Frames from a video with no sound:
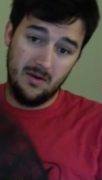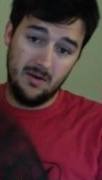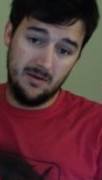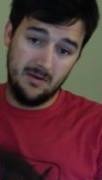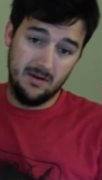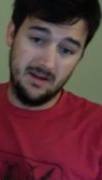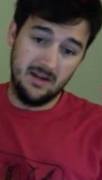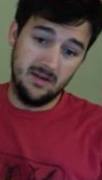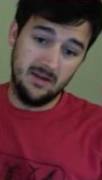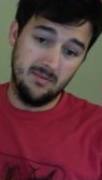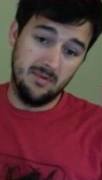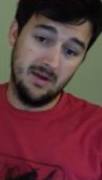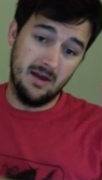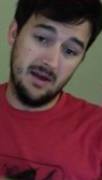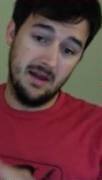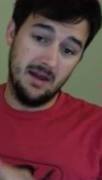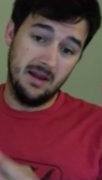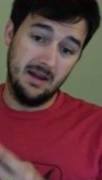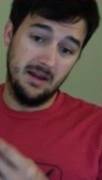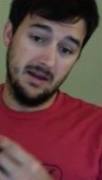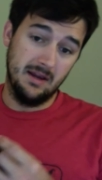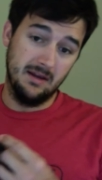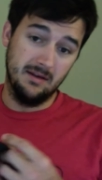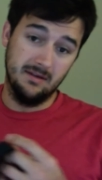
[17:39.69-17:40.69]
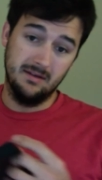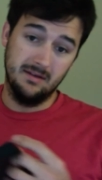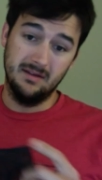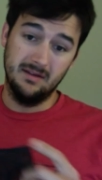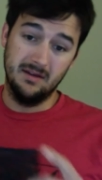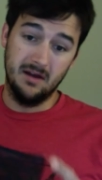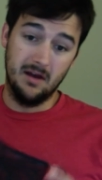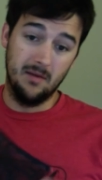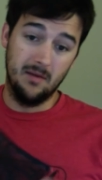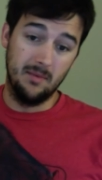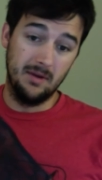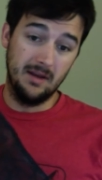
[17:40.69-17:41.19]
eBay,
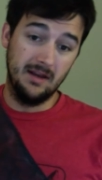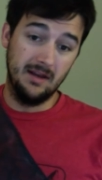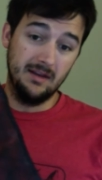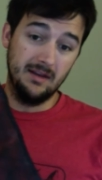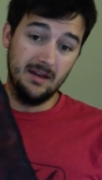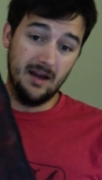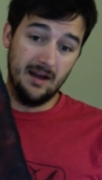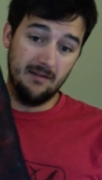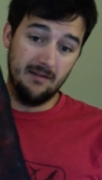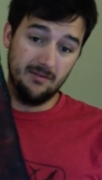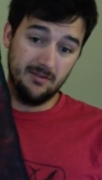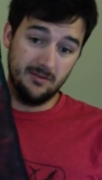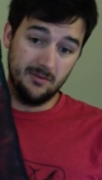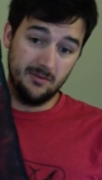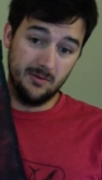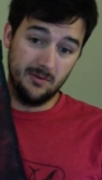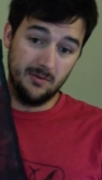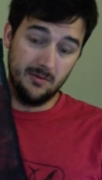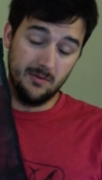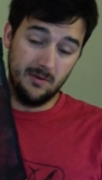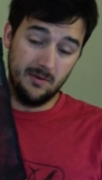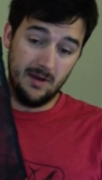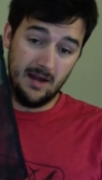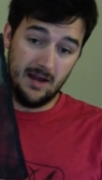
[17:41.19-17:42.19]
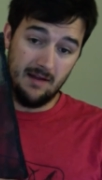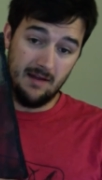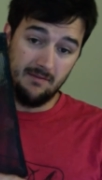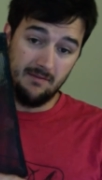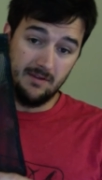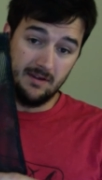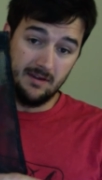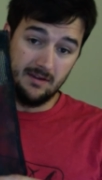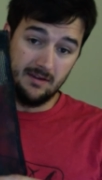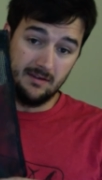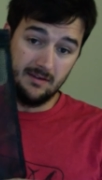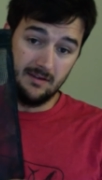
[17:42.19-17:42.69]
any dive store, they'll have
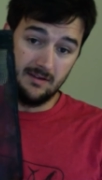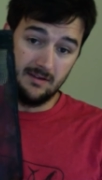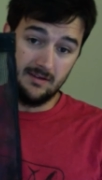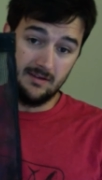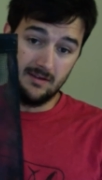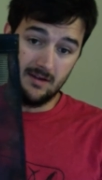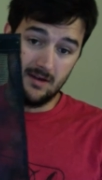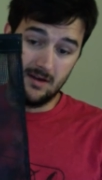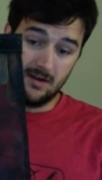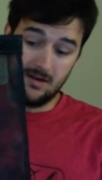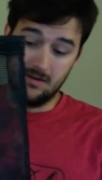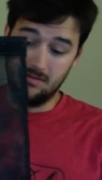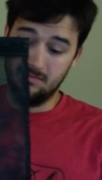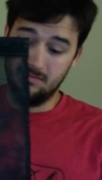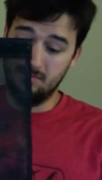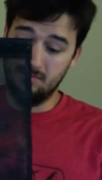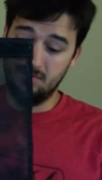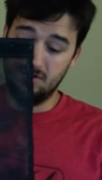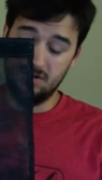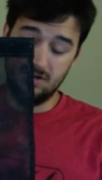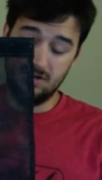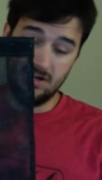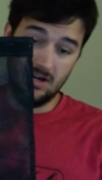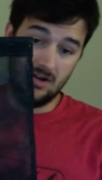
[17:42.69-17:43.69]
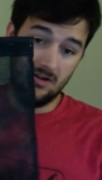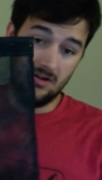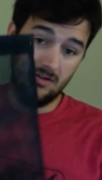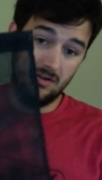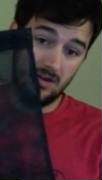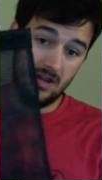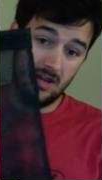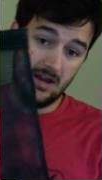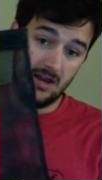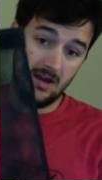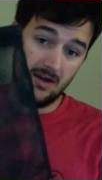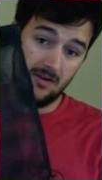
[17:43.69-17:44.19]
these. It's a shell
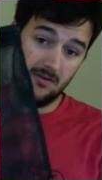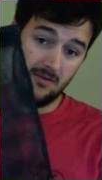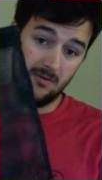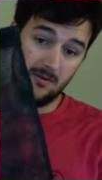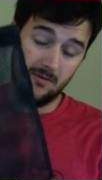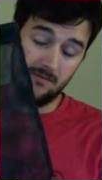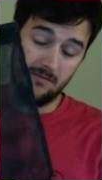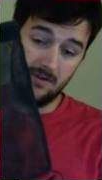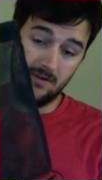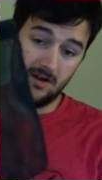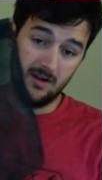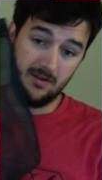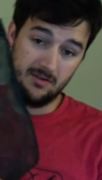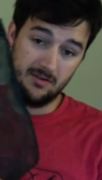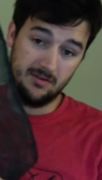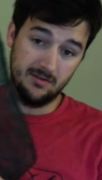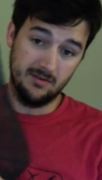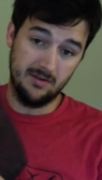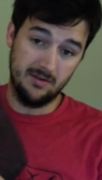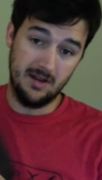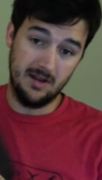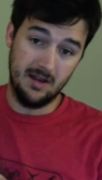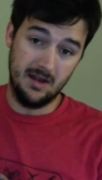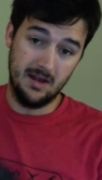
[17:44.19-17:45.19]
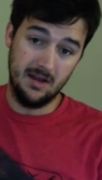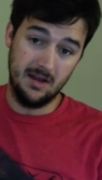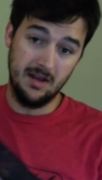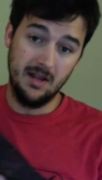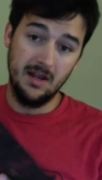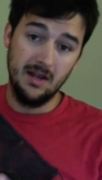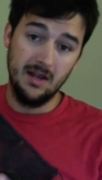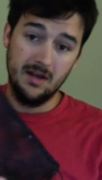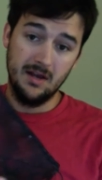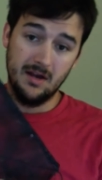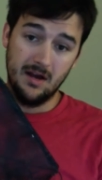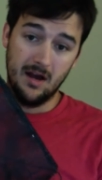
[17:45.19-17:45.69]
net or a fossil net.
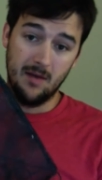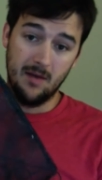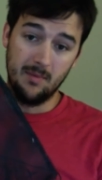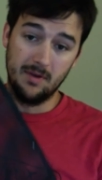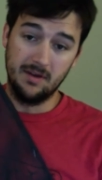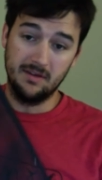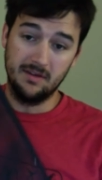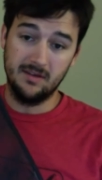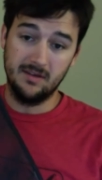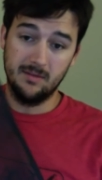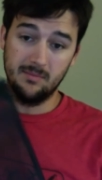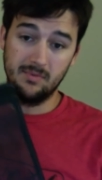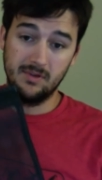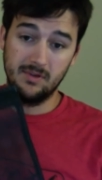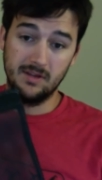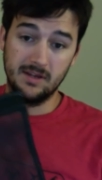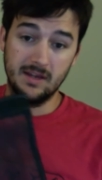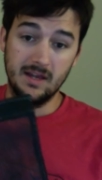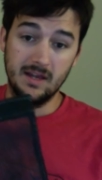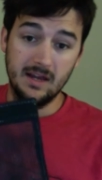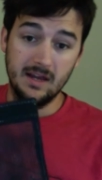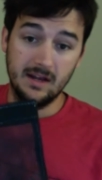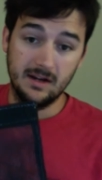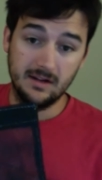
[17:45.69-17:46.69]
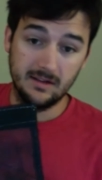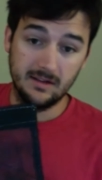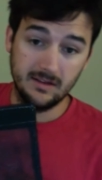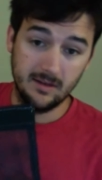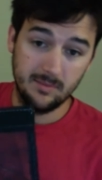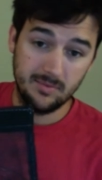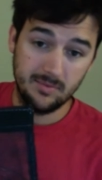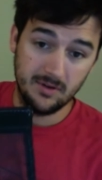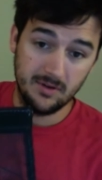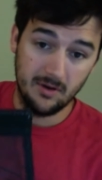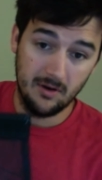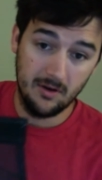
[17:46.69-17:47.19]
It simply
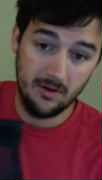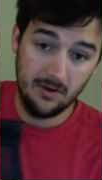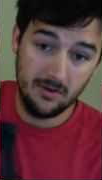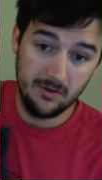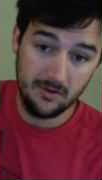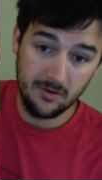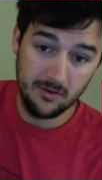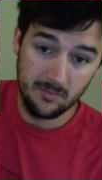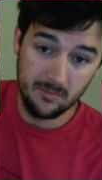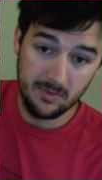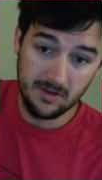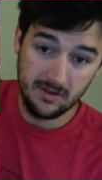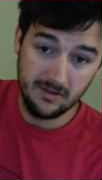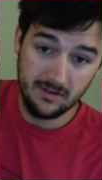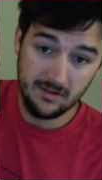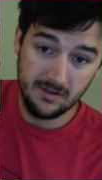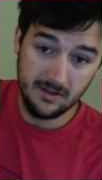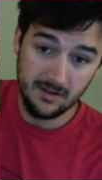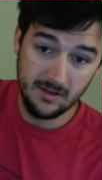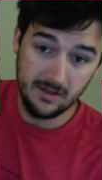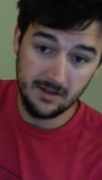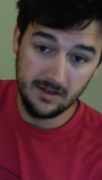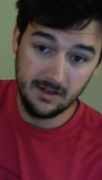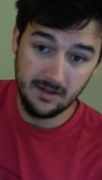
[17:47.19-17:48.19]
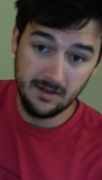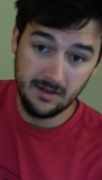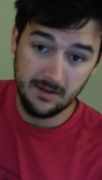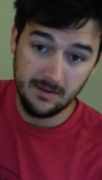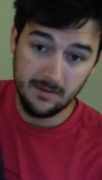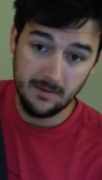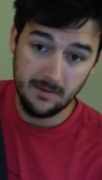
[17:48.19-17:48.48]
clips onto your BCD.